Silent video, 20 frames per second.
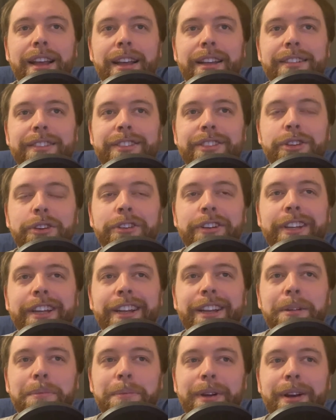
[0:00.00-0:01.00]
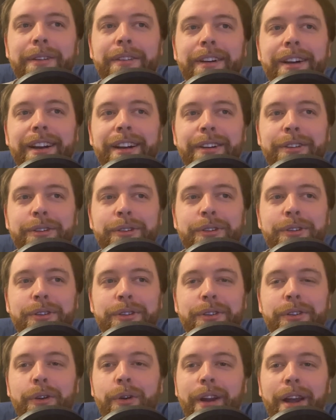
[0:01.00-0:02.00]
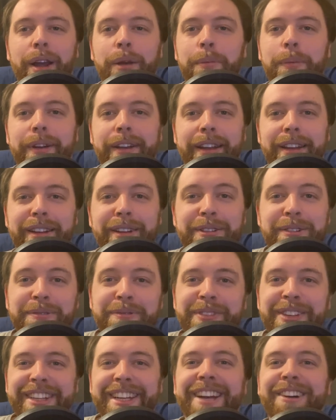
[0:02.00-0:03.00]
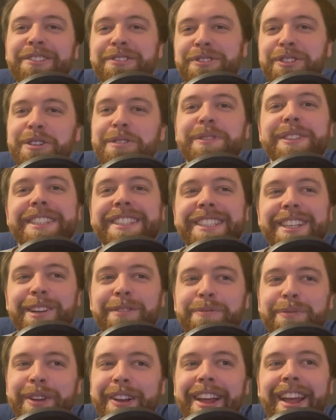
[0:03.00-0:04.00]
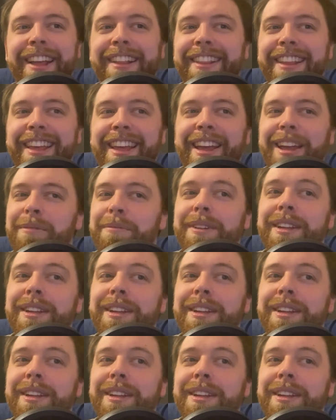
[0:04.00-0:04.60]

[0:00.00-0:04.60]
talking about how crap I am, how rubbish I'm playing the game,